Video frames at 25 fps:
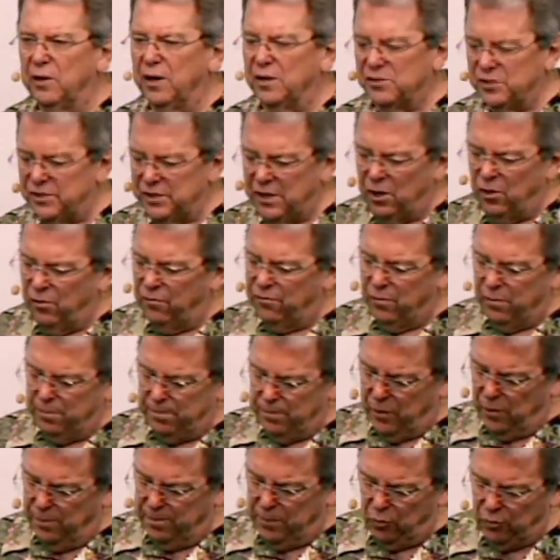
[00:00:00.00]
I sat over
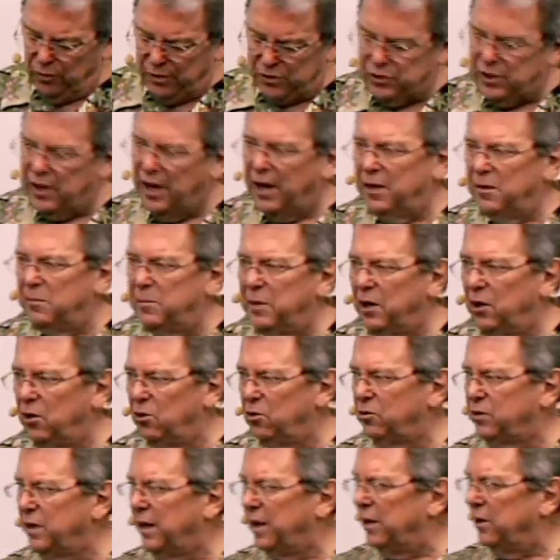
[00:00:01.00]
up on the side of the bed and
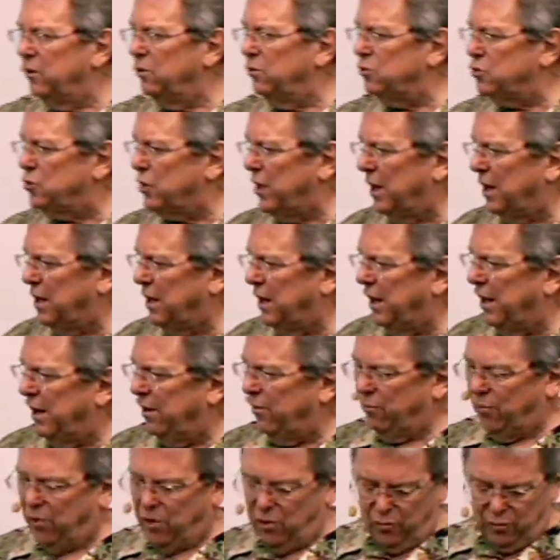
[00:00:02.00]
looked out at New Shackle
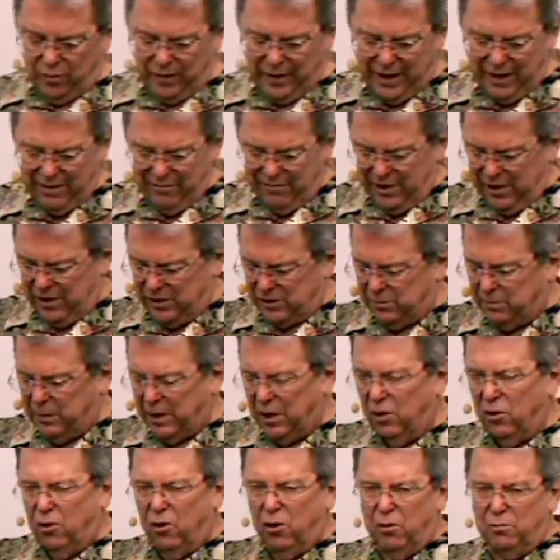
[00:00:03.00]
Island Road with IVs in my
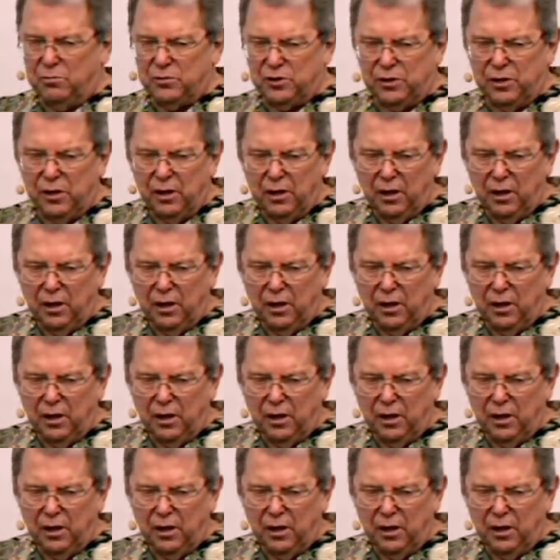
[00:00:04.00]
arms,